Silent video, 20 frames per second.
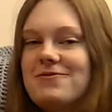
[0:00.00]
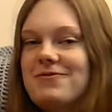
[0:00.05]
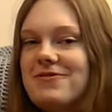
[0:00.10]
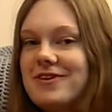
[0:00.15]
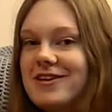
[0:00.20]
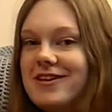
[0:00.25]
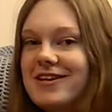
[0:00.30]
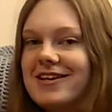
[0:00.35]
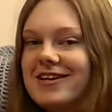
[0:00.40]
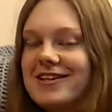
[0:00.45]
I'm
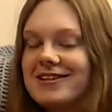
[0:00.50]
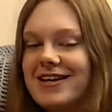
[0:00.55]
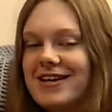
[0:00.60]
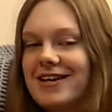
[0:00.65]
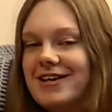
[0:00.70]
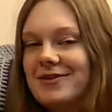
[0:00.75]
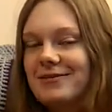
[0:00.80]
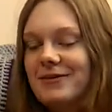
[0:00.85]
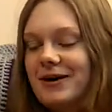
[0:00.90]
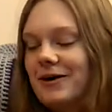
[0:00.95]
really
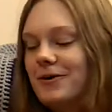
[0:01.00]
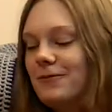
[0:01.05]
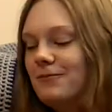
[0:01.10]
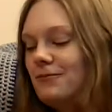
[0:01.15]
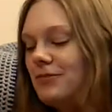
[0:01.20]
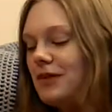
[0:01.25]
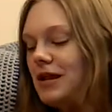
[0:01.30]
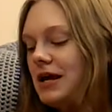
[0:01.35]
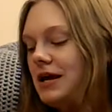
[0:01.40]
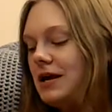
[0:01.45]
excited about
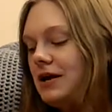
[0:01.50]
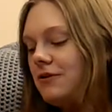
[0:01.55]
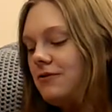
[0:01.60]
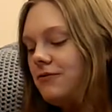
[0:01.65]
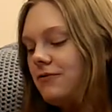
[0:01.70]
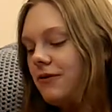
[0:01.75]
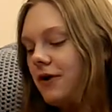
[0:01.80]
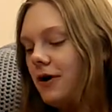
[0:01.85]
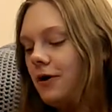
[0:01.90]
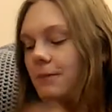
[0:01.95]

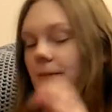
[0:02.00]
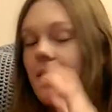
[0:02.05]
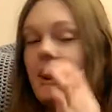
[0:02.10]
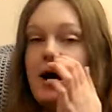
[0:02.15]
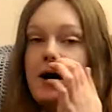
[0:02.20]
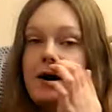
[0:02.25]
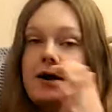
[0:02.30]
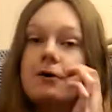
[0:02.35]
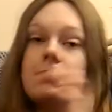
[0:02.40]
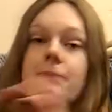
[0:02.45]
from
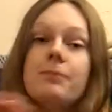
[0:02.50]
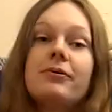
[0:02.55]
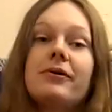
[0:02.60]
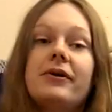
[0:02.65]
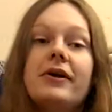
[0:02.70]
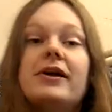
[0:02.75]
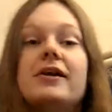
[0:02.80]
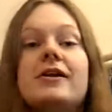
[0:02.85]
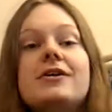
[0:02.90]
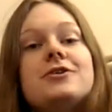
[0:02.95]
a
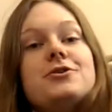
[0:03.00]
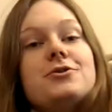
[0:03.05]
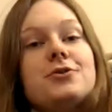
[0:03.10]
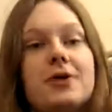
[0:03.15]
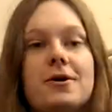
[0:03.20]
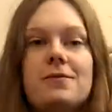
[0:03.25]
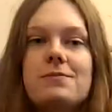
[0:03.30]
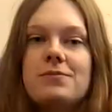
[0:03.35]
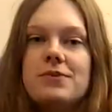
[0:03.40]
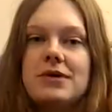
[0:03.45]
completely new
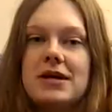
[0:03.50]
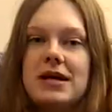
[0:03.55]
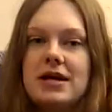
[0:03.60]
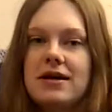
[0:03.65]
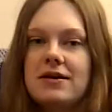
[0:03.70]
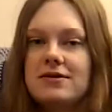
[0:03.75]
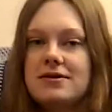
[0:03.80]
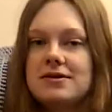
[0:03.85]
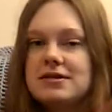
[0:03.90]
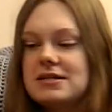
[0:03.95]
company
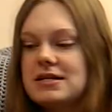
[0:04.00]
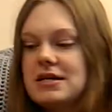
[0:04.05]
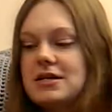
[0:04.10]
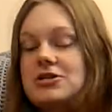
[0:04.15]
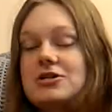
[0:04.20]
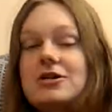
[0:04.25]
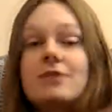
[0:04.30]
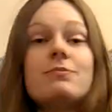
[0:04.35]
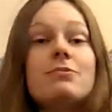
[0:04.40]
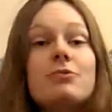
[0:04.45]
and this is
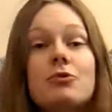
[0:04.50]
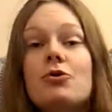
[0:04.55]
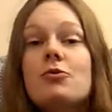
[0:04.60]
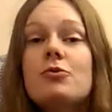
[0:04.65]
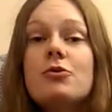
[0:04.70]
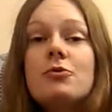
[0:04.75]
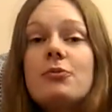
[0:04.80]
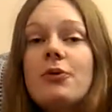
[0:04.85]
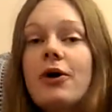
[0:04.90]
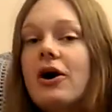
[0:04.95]
actually a
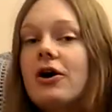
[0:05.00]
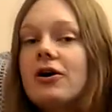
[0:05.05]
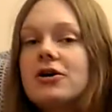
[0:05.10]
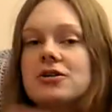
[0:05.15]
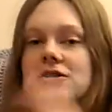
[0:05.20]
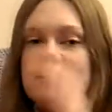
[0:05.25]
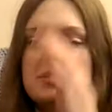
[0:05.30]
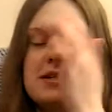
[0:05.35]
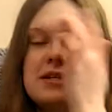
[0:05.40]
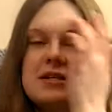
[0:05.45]
promo
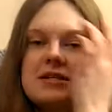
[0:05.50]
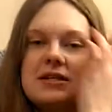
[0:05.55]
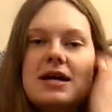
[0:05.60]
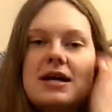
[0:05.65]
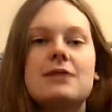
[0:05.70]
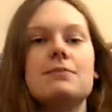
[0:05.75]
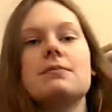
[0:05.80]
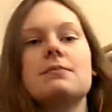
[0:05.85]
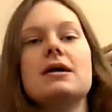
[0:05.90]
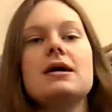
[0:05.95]
box that they
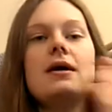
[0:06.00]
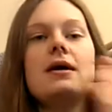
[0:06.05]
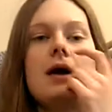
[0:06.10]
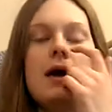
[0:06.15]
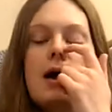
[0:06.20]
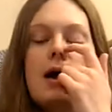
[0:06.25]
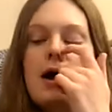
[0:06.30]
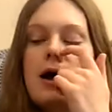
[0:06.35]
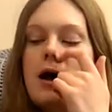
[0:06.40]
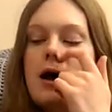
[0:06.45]
sent me
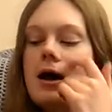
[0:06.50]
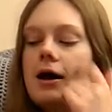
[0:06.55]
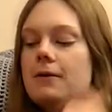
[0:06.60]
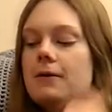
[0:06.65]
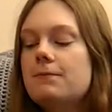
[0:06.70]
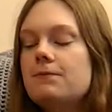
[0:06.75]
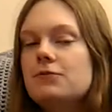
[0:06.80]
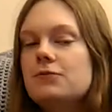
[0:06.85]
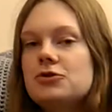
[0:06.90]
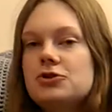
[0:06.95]

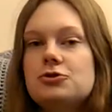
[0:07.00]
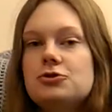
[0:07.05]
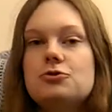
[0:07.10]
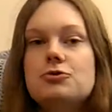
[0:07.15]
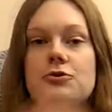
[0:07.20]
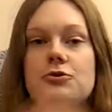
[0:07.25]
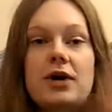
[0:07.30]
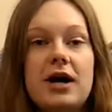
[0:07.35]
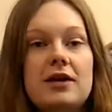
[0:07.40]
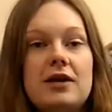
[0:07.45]
um,
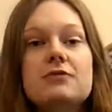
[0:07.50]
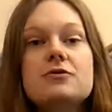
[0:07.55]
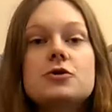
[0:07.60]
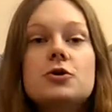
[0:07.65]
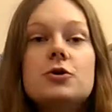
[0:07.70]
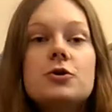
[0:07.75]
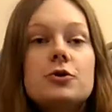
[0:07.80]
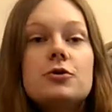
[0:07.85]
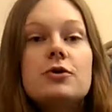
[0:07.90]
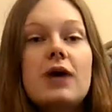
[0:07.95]
to kind of
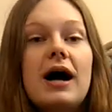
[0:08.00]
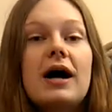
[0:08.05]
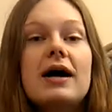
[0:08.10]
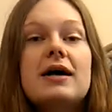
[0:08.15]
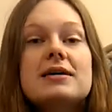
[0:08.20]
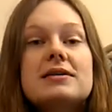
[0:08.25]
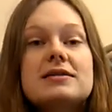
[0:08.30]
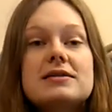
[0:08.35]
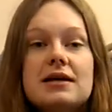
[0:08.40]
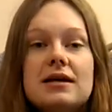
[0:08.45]
show you
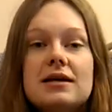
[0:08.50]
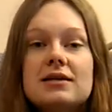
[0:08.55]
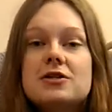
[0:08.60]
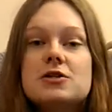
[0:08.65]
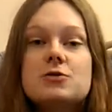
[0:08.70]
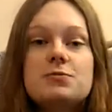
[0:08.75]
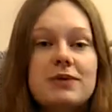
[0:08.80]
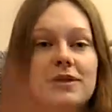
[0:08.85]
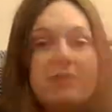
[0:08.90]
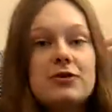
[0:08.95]
guys and
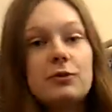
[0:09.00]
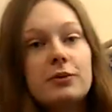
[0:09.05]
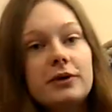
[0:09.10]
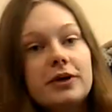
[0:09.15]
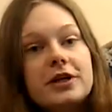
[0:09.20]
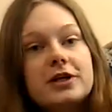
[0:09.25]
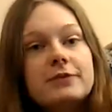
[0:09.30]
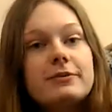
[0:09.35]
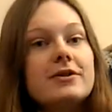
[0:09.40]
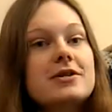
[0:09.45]
spread the
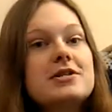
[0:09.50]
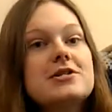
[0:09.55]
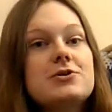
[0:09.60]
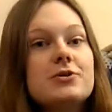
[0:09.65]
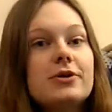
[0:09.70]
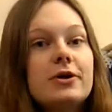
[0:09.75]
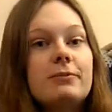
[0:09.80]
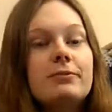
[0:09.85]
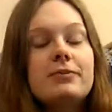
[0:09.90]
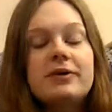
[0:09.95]
word about this
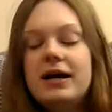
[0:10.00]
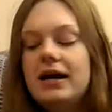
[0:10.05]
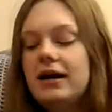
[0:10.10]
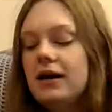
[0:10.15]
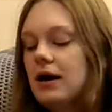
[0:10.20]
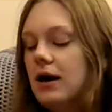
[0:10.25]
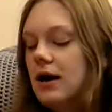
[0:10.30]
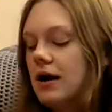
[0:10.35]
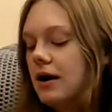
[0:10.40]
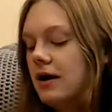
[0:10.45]
new
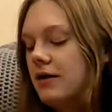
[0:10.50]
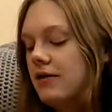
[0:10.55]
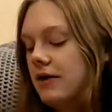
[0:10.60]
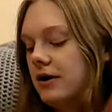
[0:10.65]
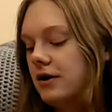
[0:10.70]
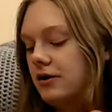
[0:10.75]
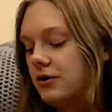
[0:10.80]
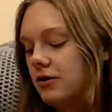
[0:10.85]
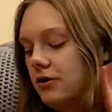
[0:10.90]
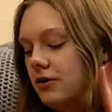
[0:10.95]
company and
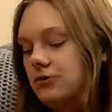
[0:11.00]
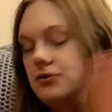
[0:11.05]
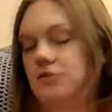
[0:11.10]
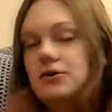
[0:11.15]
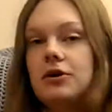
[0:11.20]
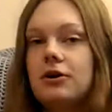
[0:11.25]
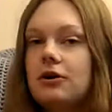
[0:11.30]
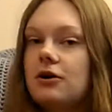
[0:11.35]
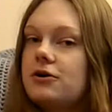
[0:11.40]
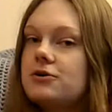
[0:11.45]
they are called
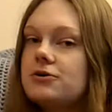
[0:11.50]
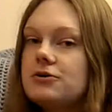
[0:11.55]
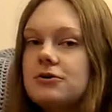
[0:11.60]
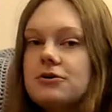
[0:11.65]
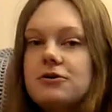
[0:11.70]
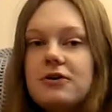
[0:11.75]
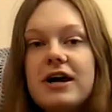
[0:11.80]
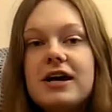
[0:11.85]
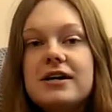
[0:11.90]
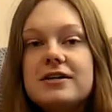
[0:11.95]
Colossal
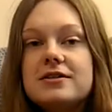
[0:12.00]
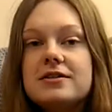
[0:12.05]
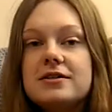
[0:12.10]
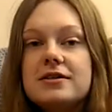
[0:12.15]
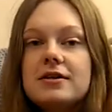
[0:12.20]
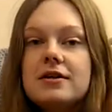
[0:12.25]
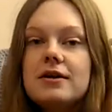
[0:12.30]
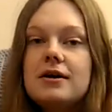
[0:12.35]
Crate.